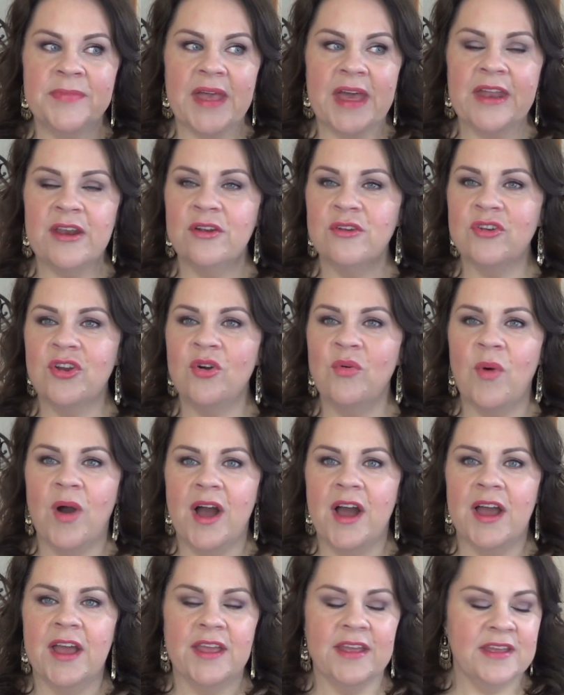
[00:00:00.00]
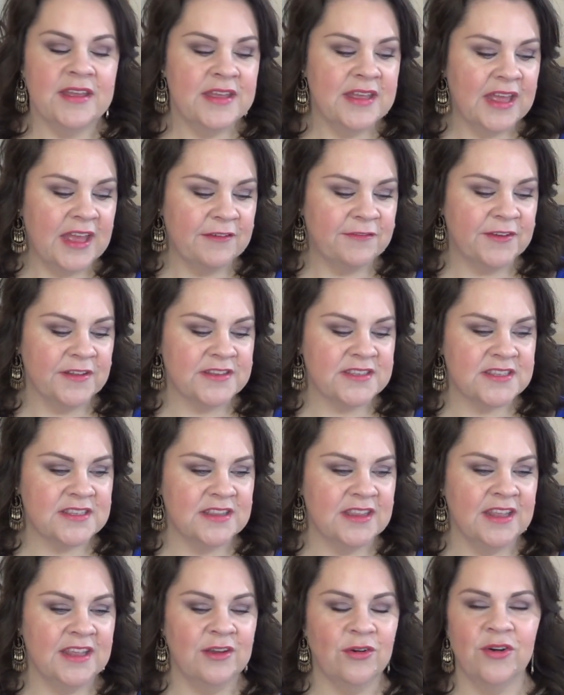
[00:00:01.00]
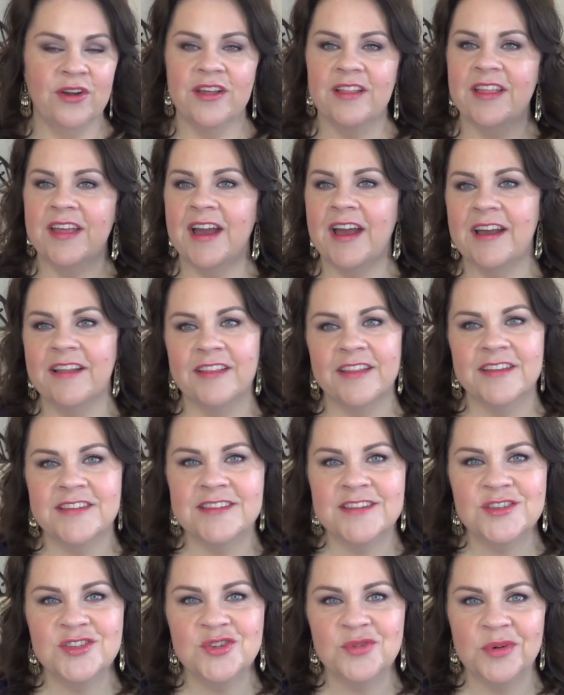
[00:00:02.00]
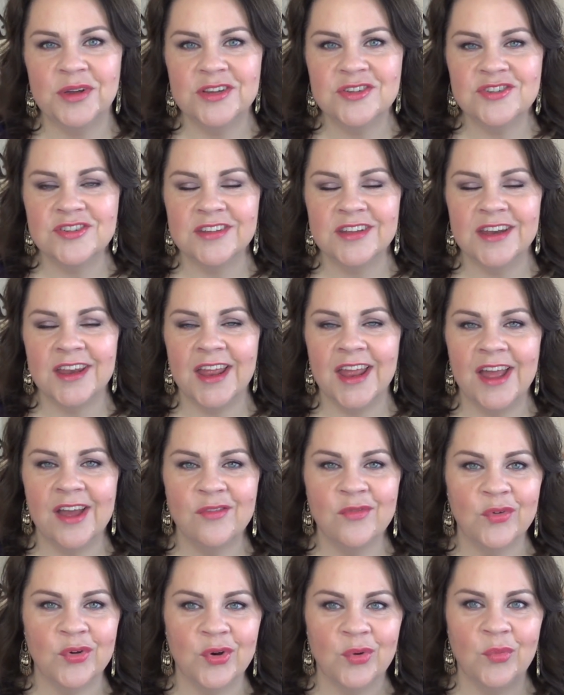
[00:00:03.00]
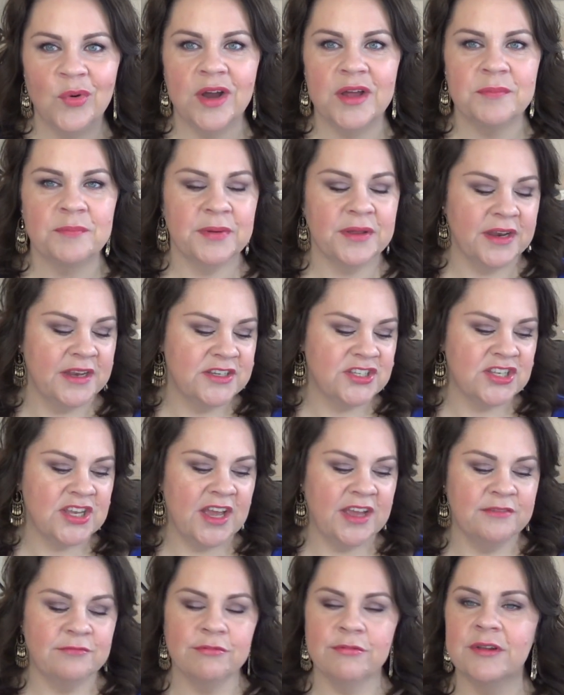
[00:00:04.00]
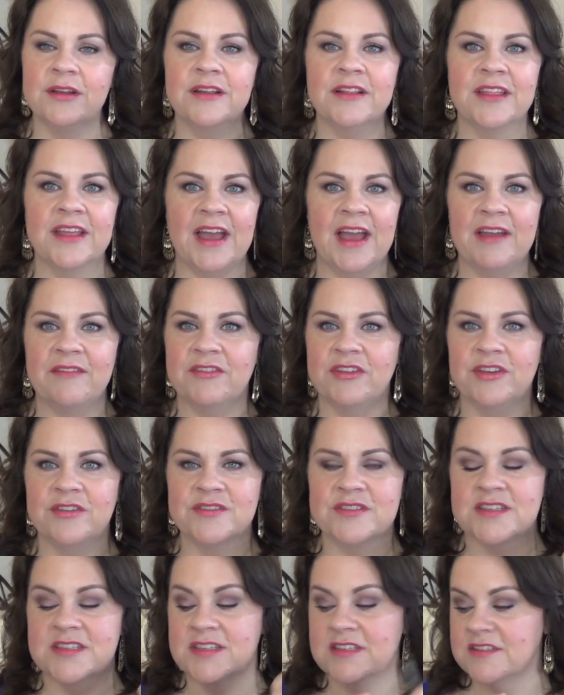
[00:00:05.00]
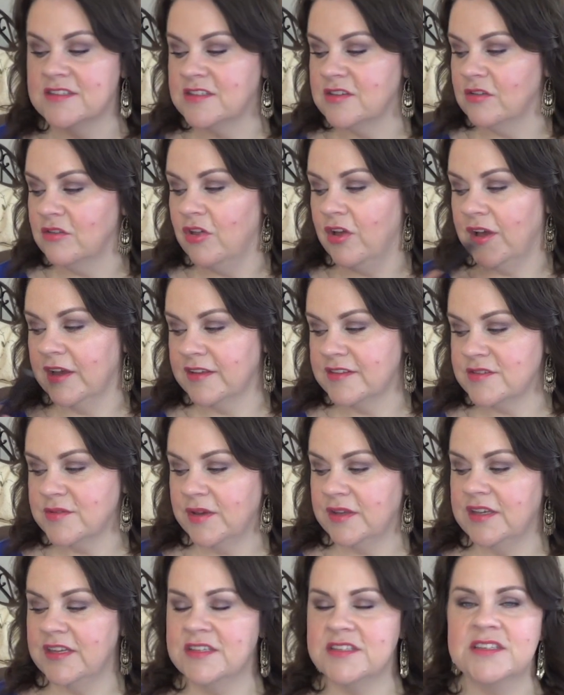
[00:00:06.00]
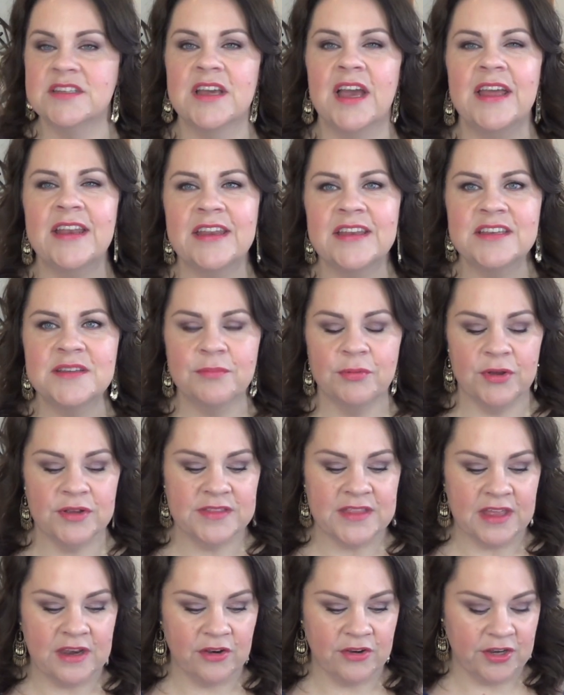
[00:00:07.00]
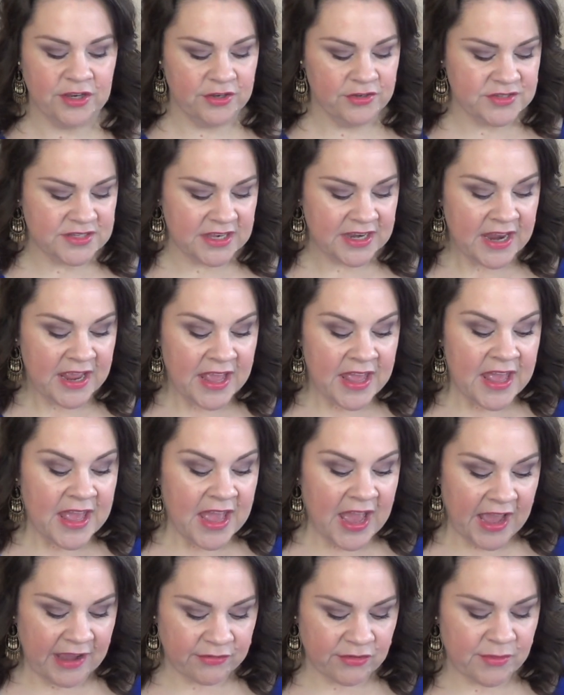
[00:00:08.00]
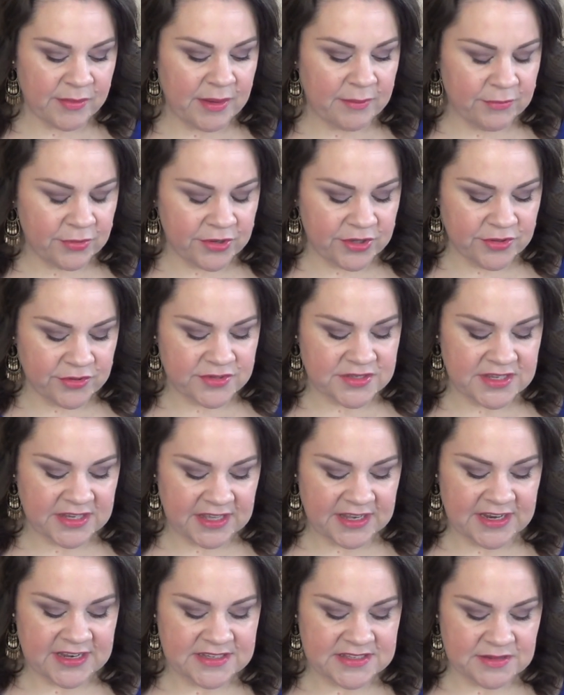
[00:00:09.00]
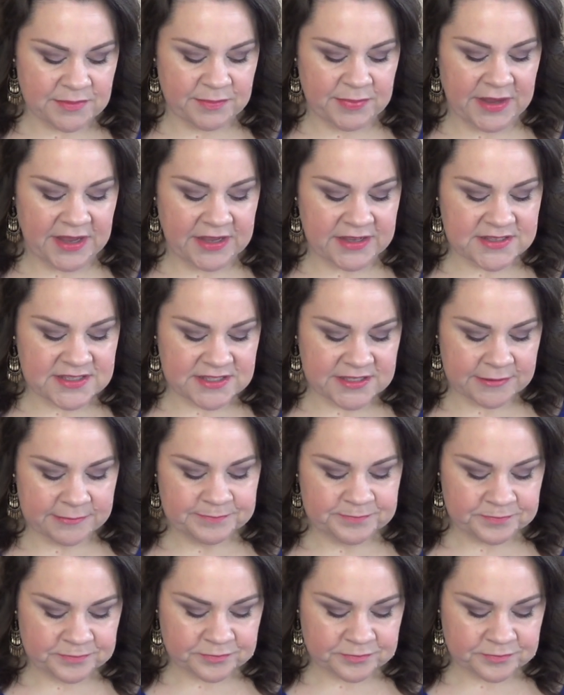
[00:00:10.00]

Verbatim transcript: I don't know why, if it's the oily eyelid situation that I have or what, but I, I really, I haven't used this in so long. So I need to, I need to break that out and use it. I remember using it as a base